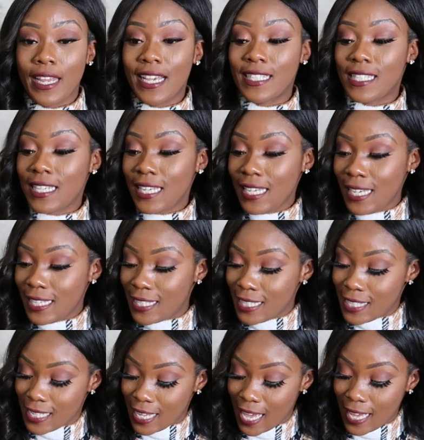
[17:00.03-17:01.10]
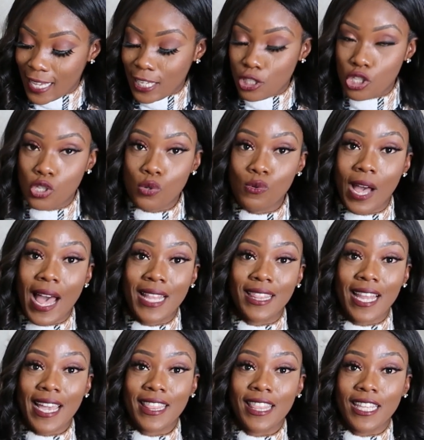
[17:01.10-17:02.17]
it's easy to get into. I
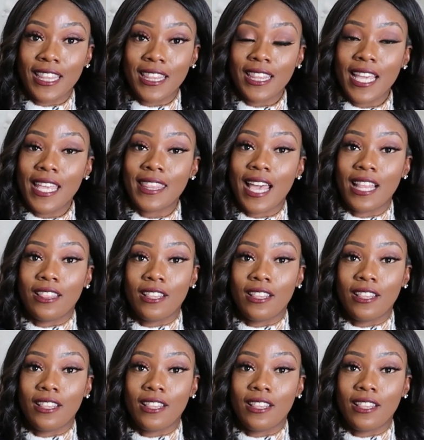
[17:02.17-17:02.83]
like the length, I